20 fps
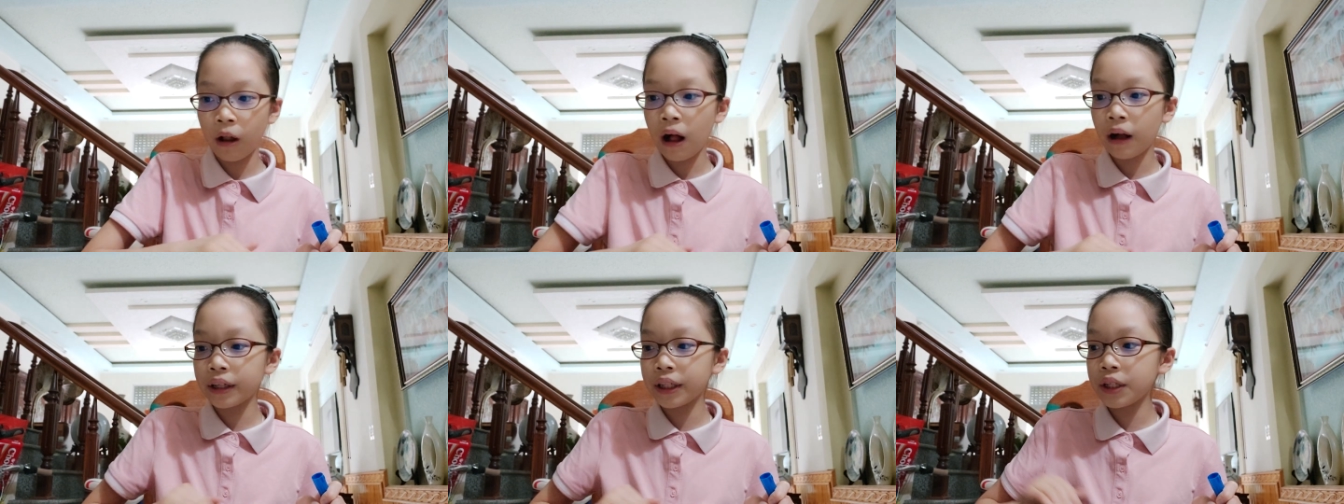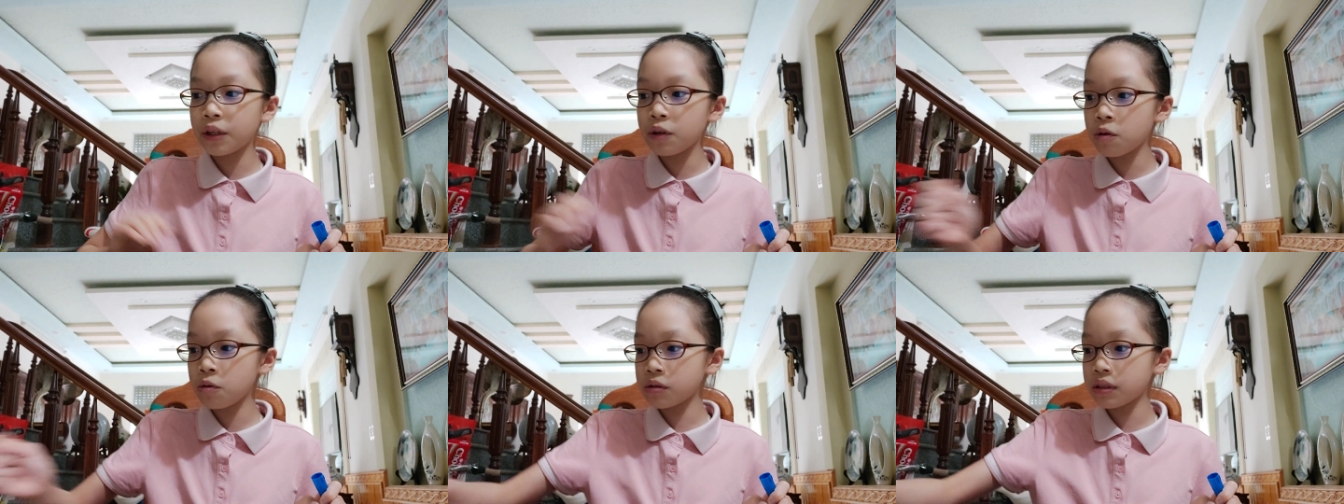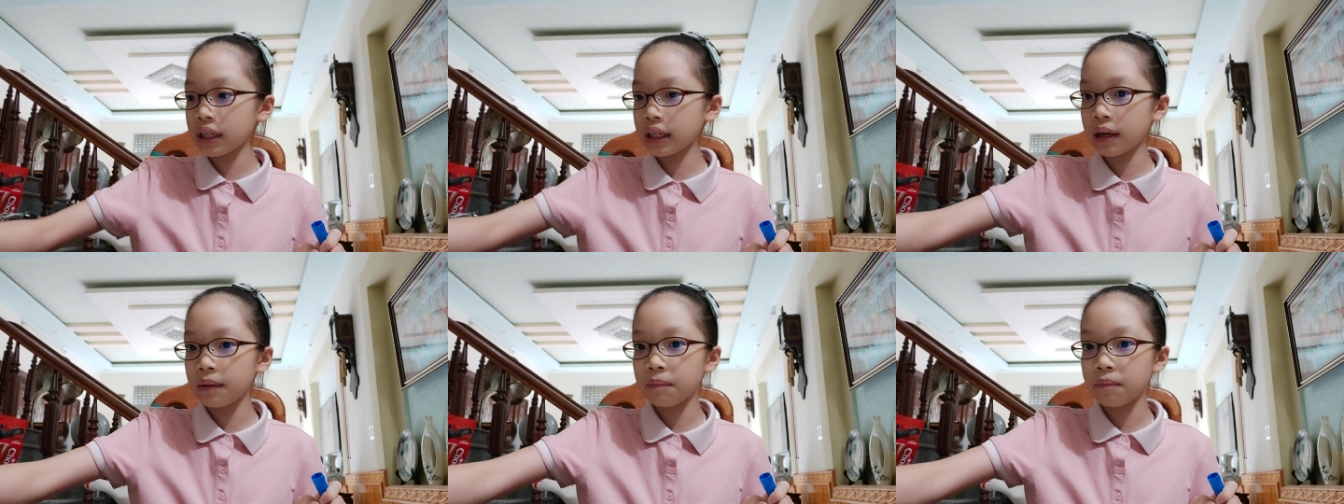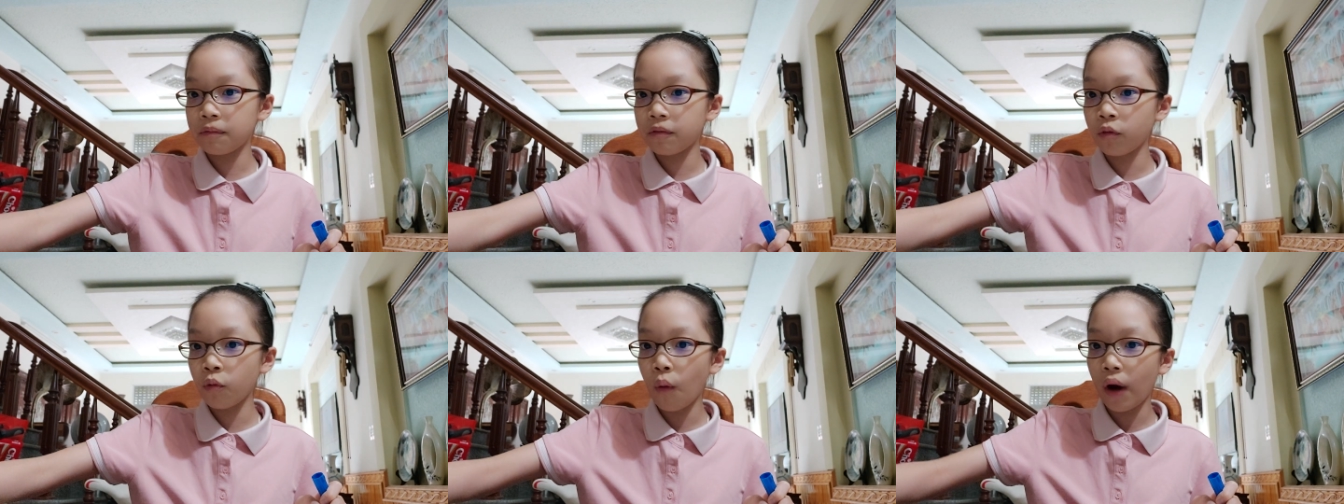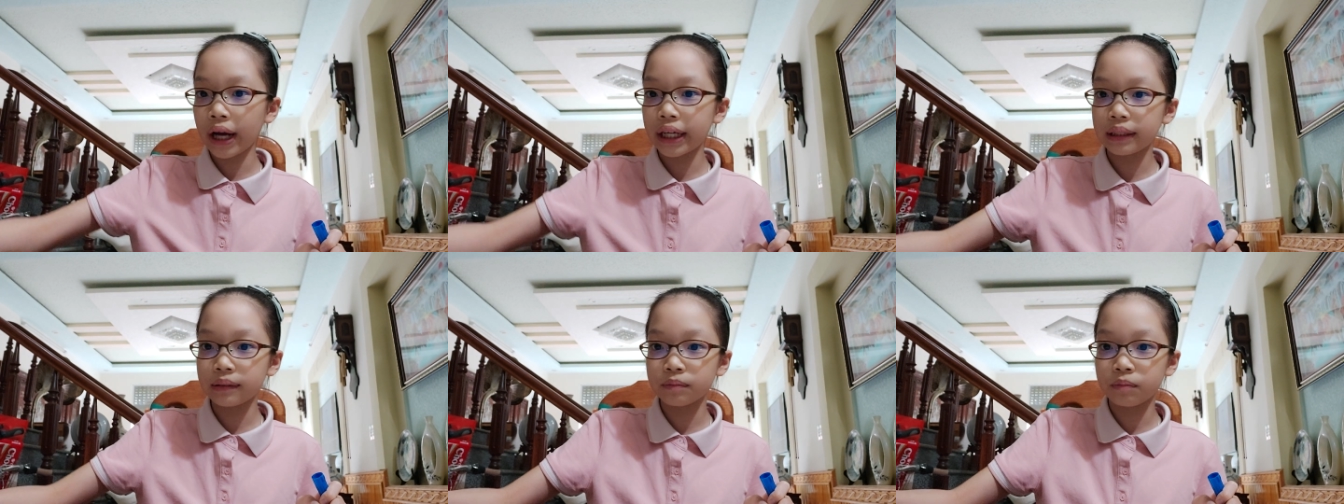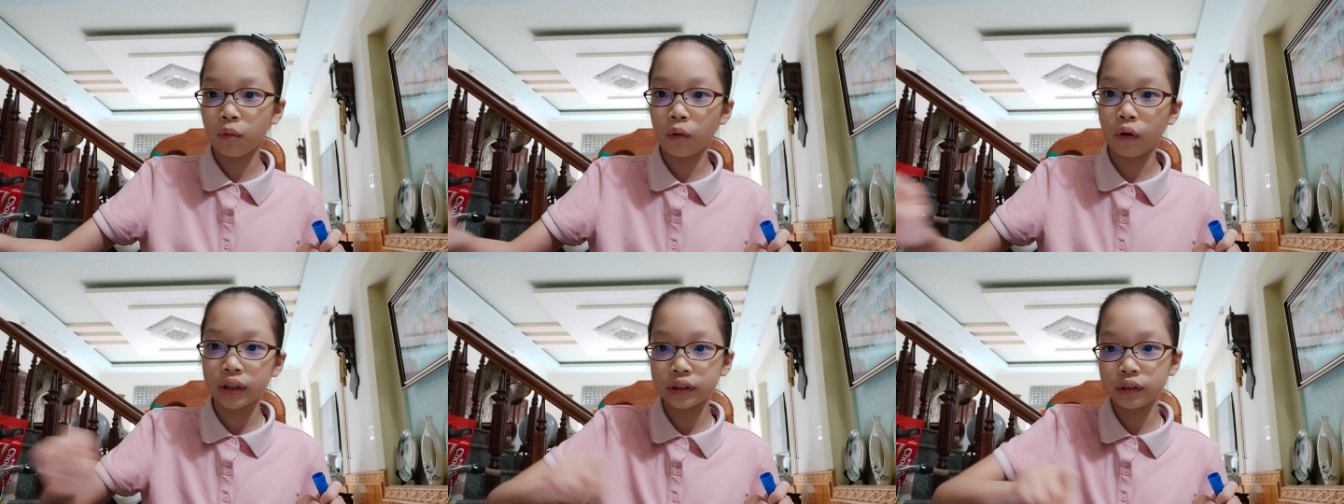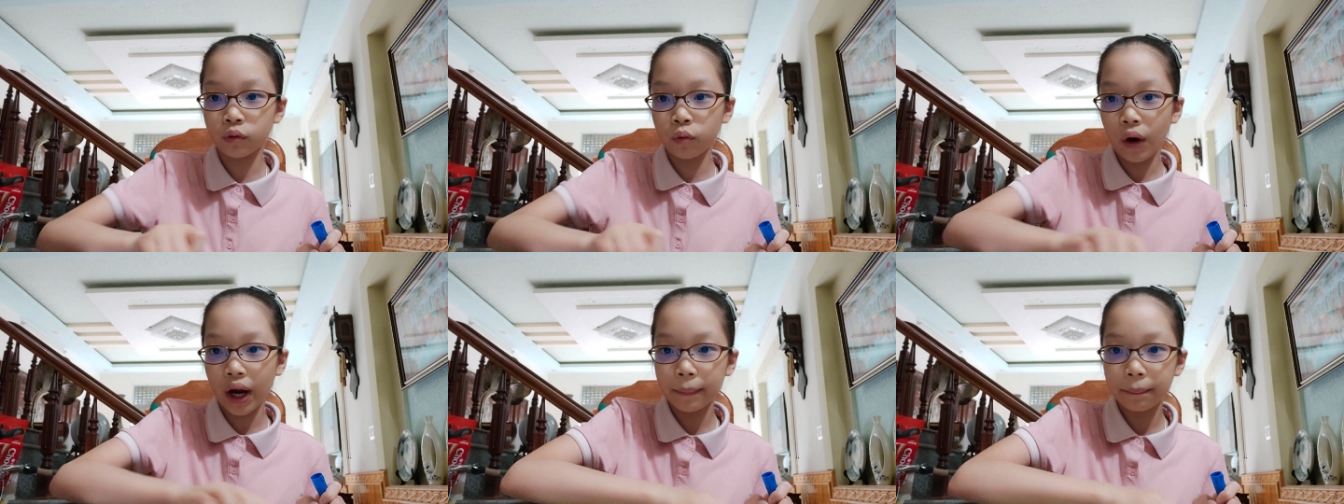I'll use like a whiteboard
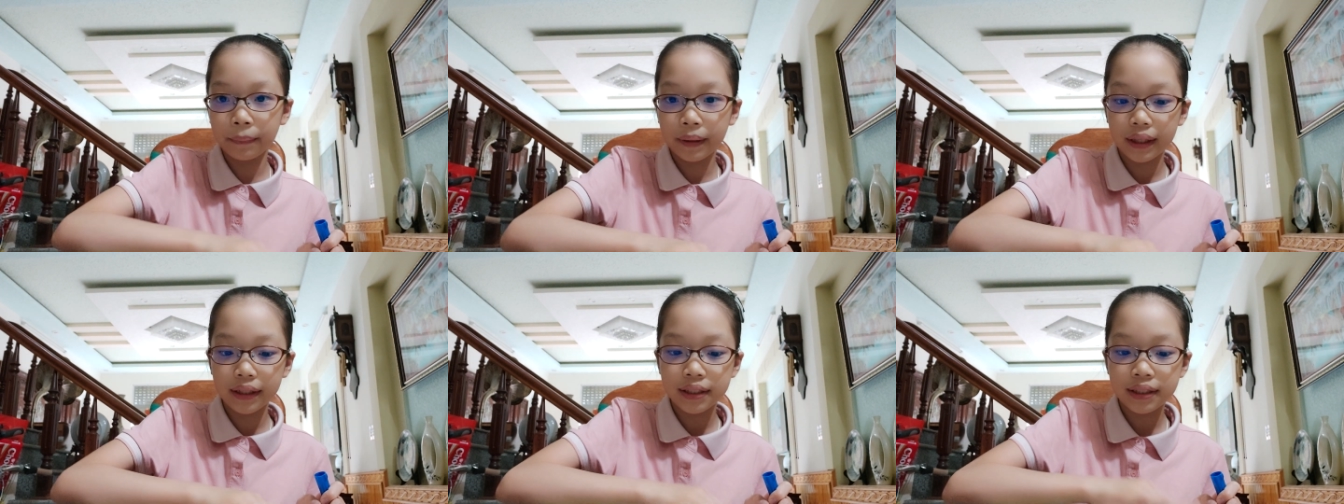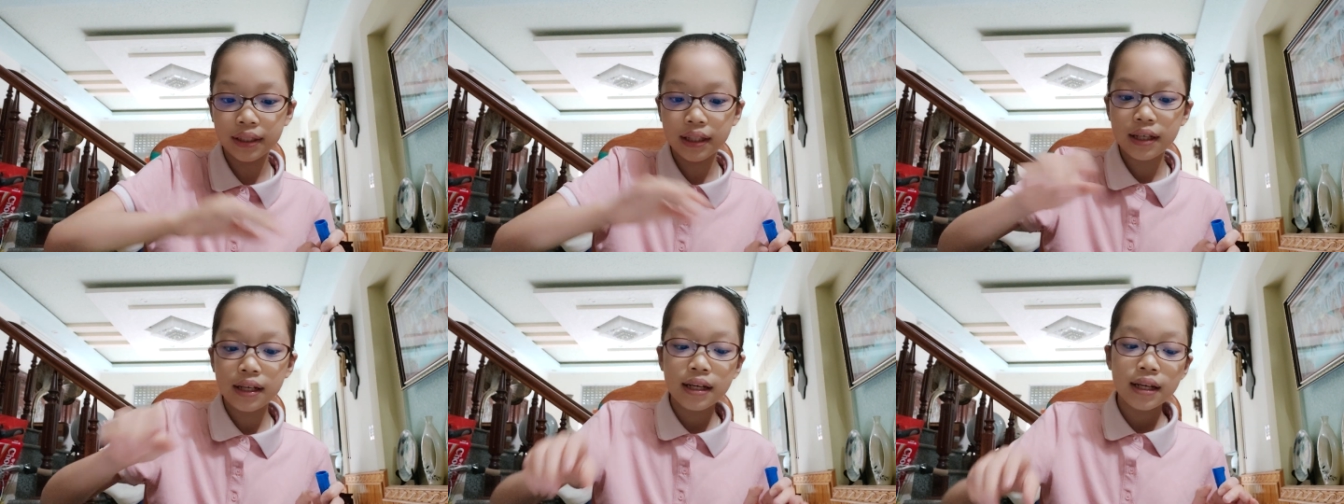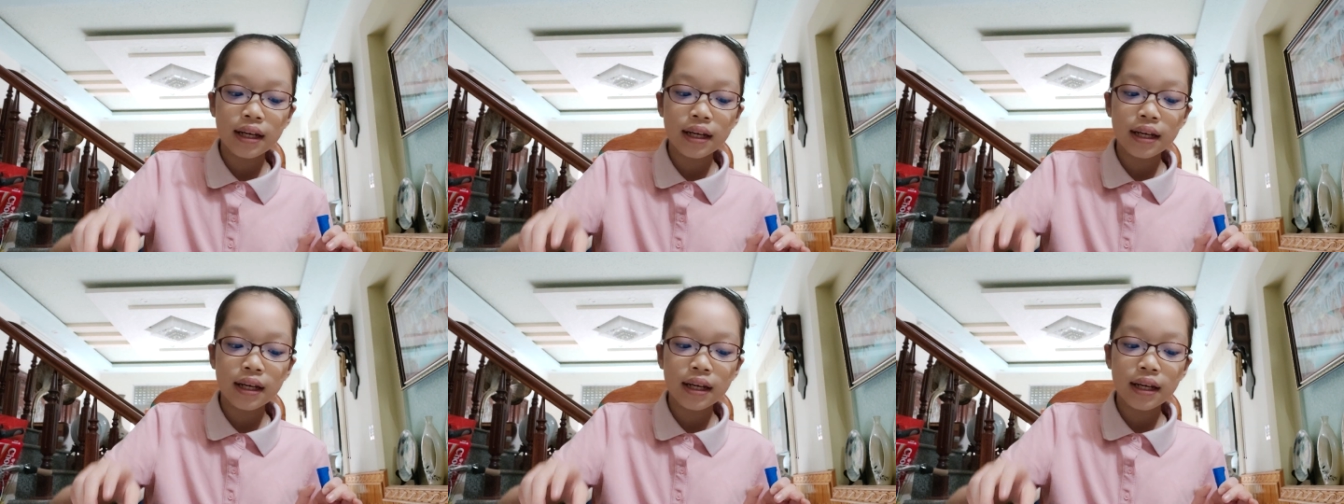to wipe it.